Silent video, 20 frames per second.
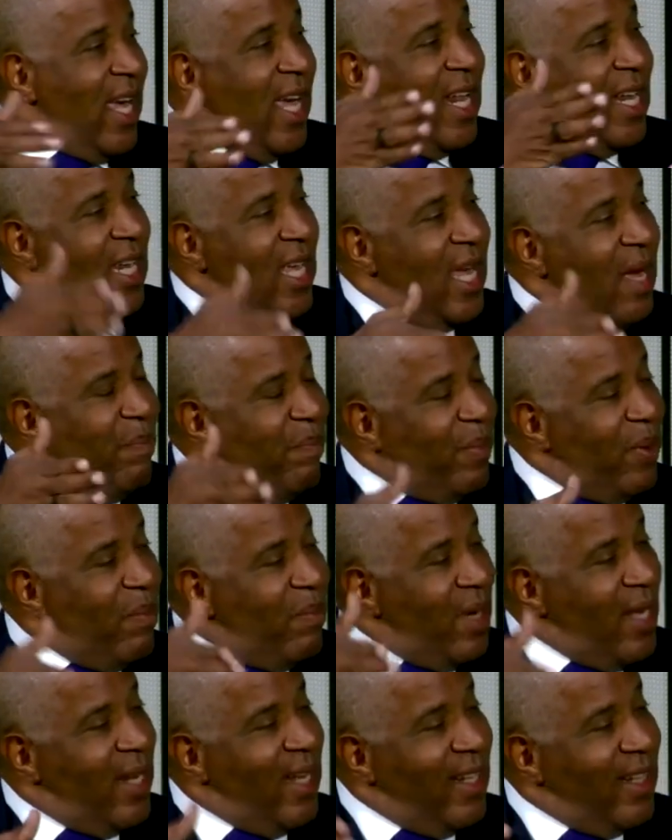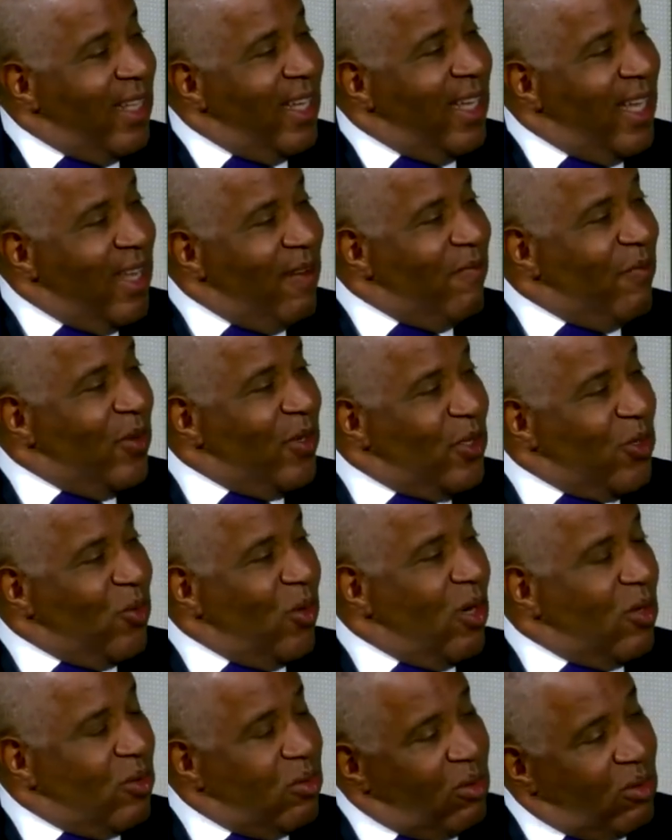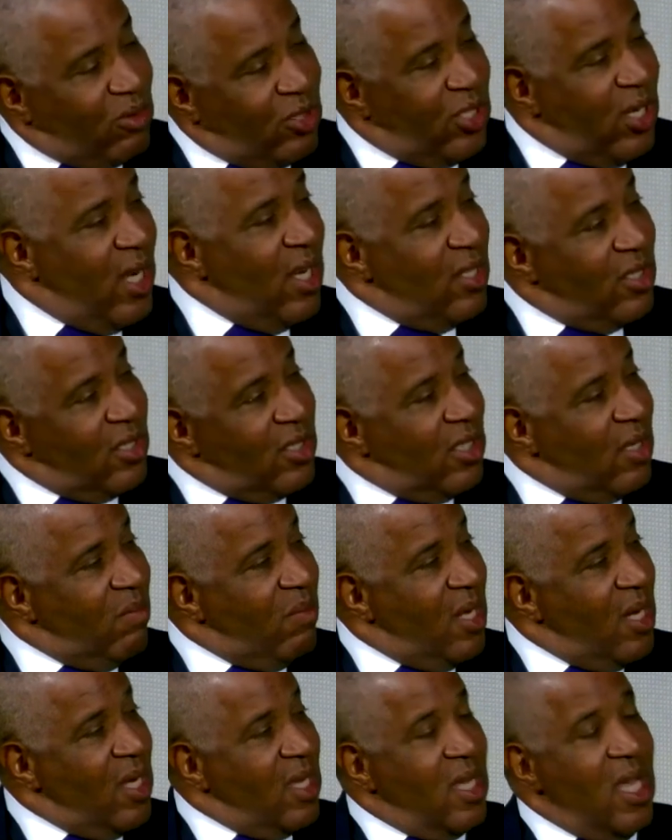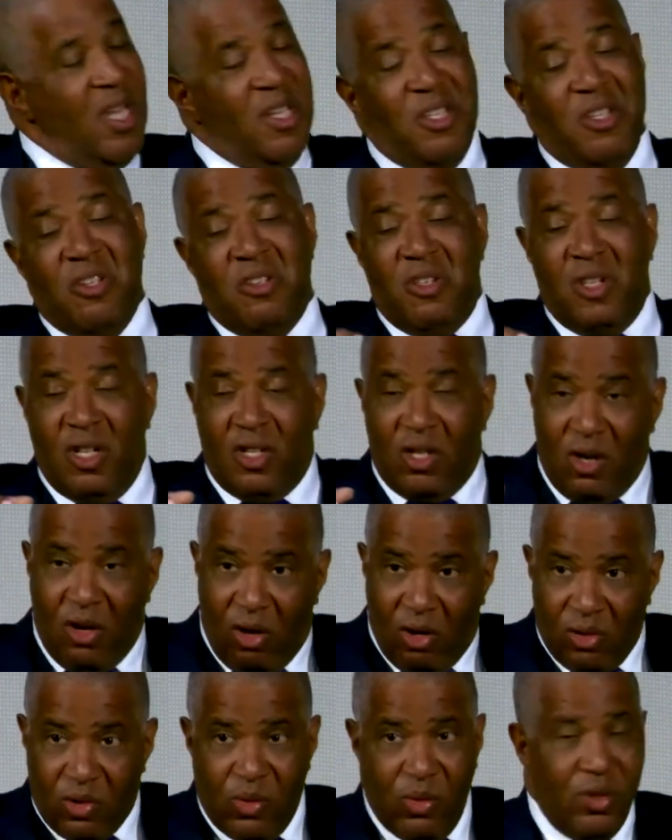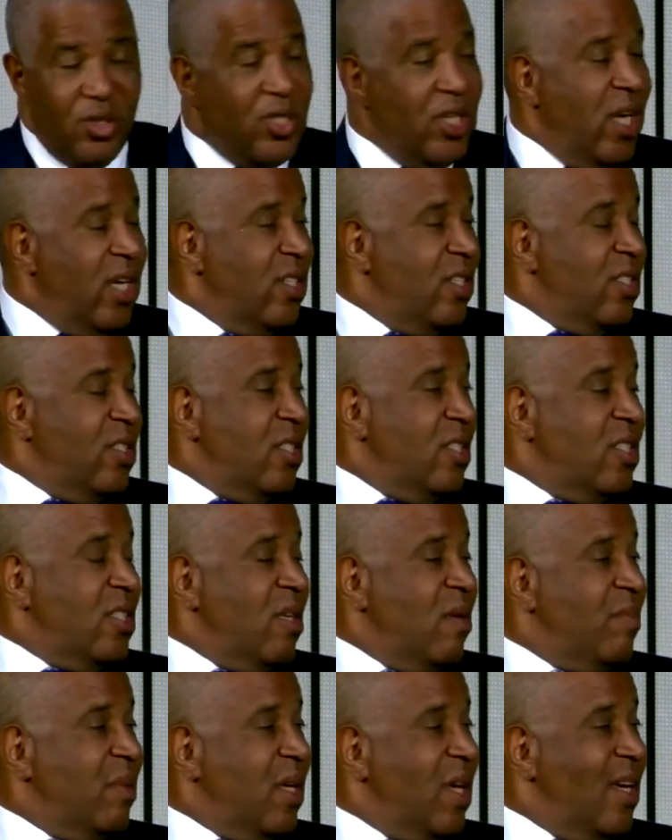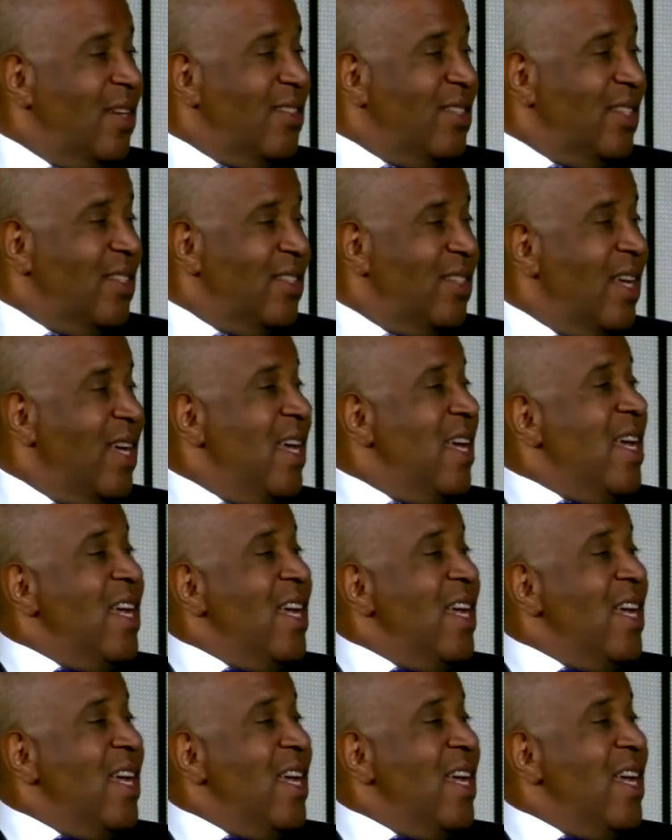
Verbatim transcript: And implementing the infrastructural changes in many cases, the cultural changes in some cases,